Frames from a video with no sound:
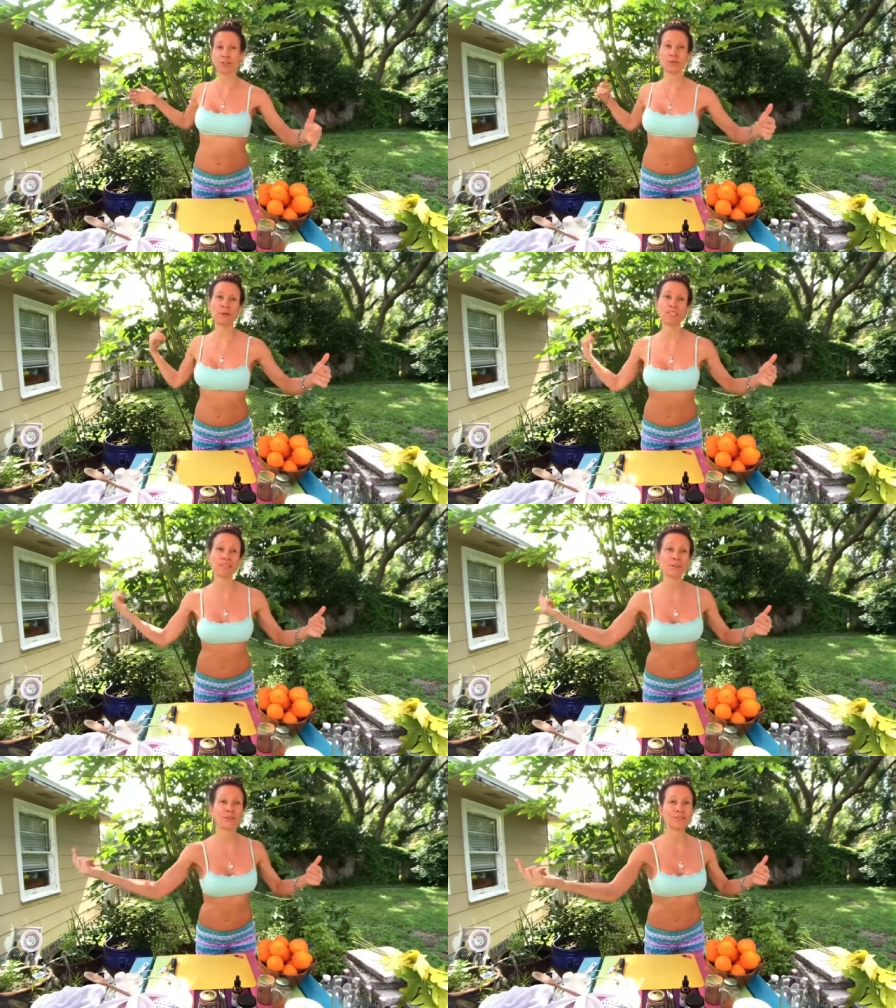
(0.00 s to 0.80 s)
So he went
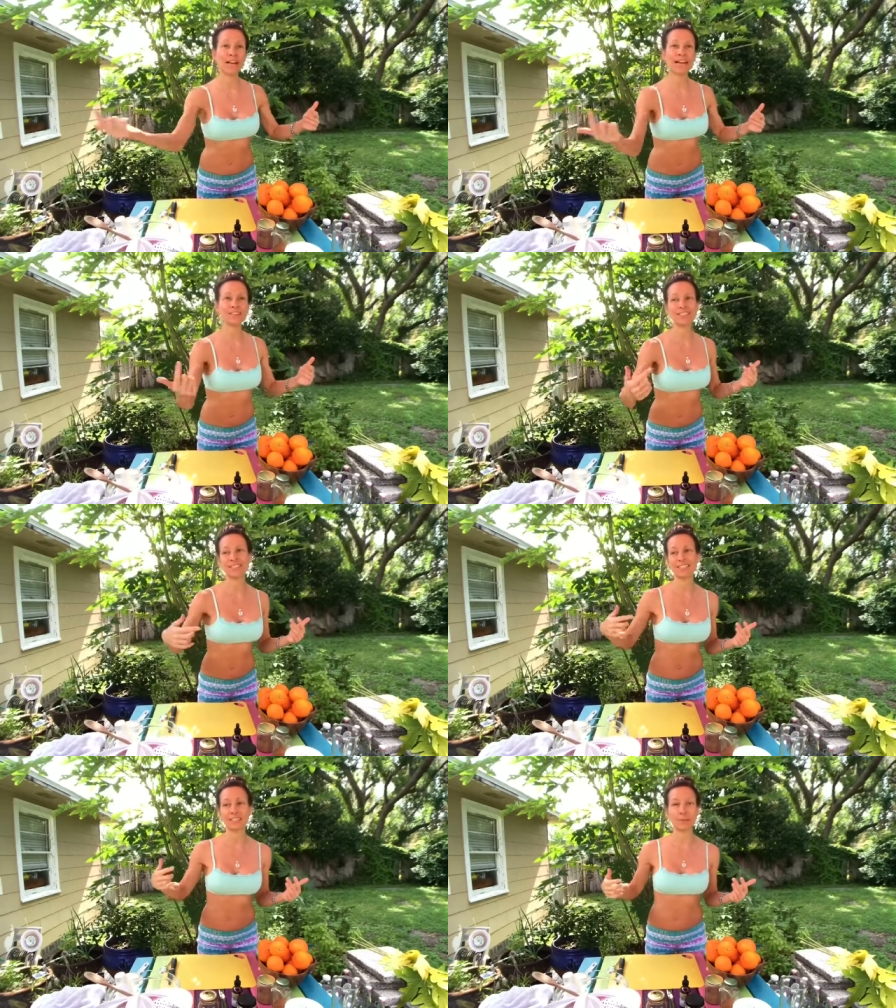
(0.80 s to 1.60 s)
to go around and
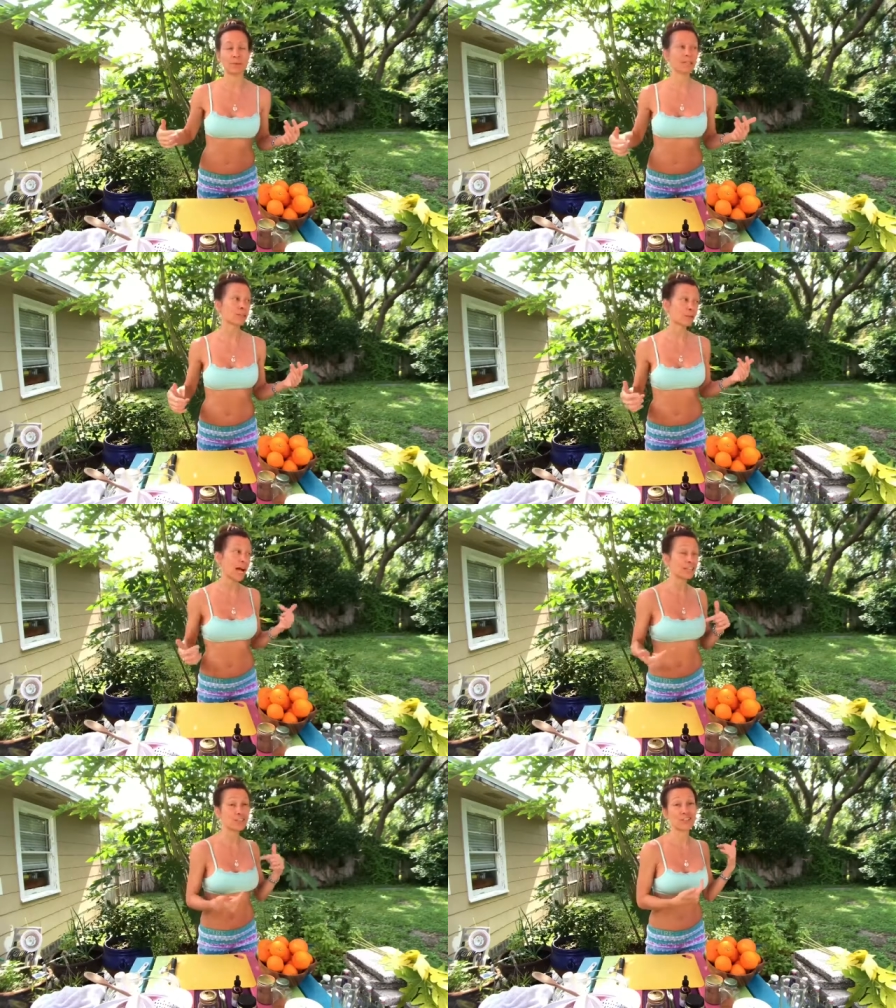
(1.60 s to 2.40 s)
it disappeared. Well,
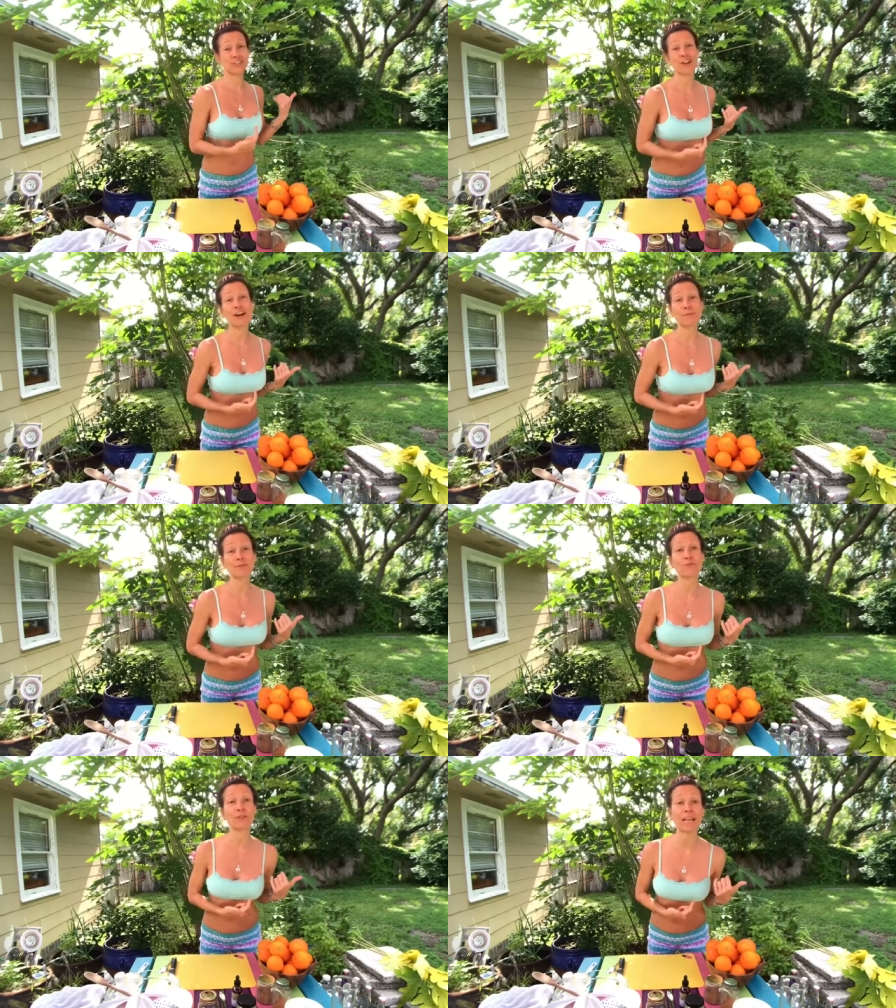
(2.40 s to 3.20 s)
I just saw it
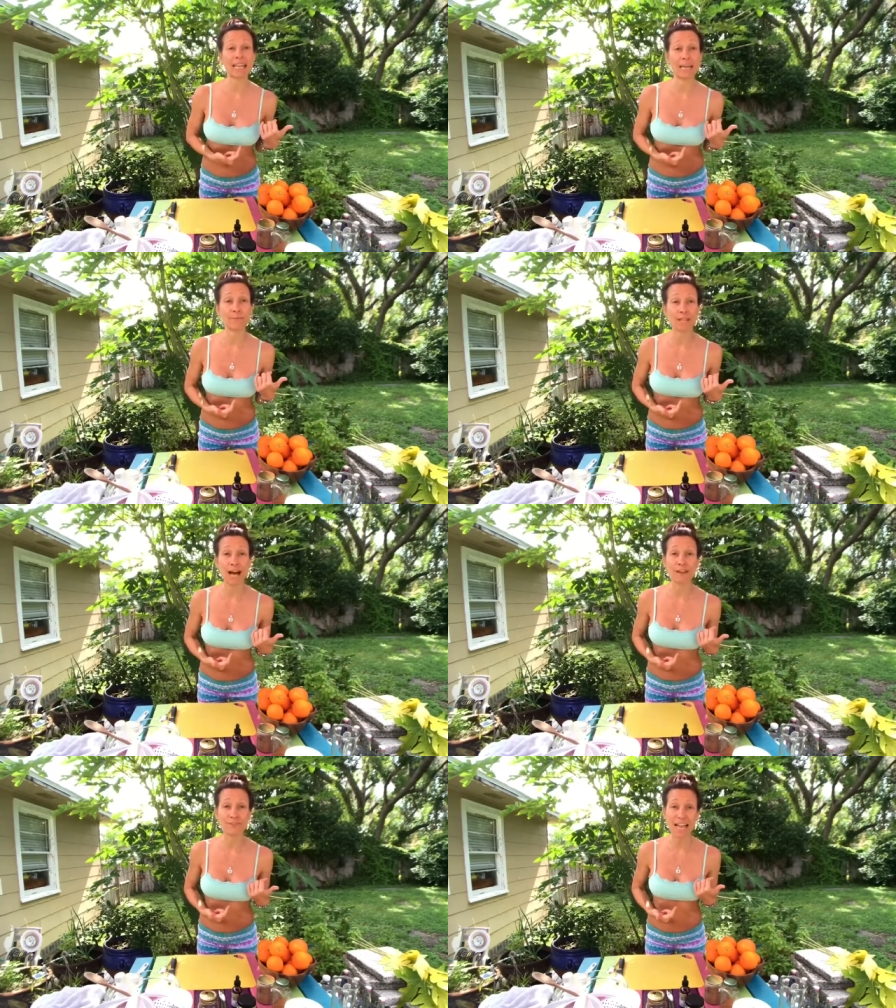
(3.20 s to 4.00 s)
before I came
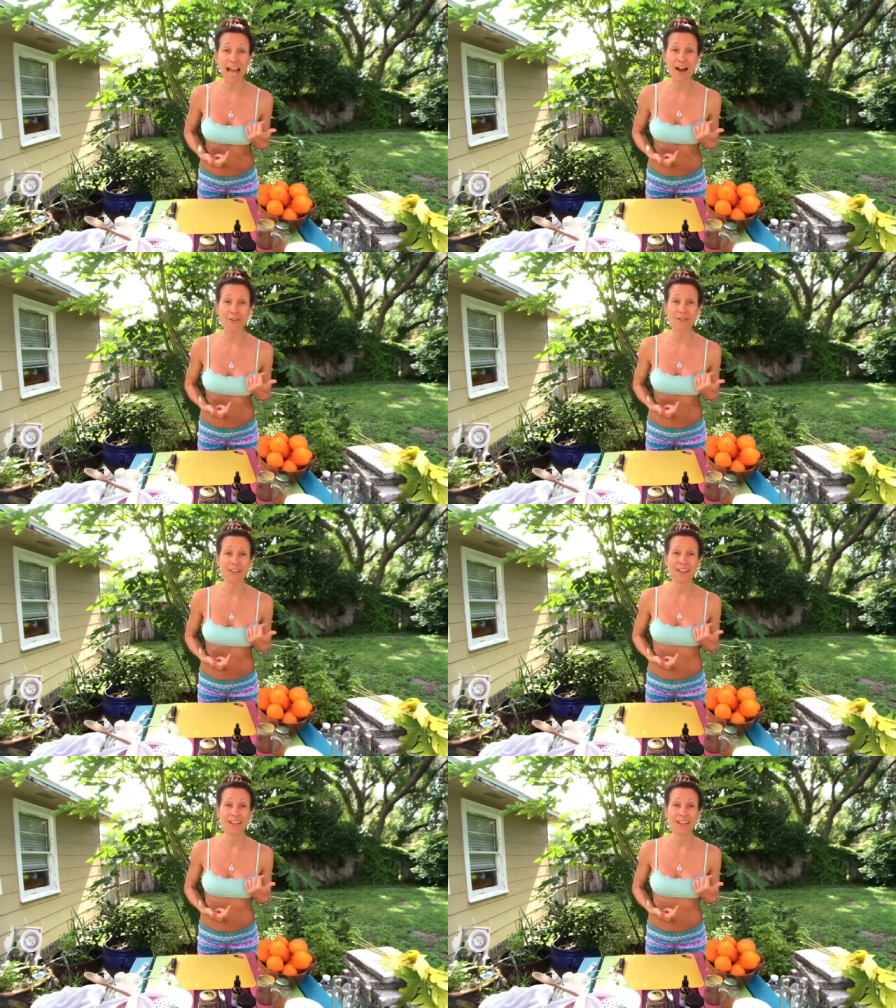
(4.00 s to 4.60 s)
live now.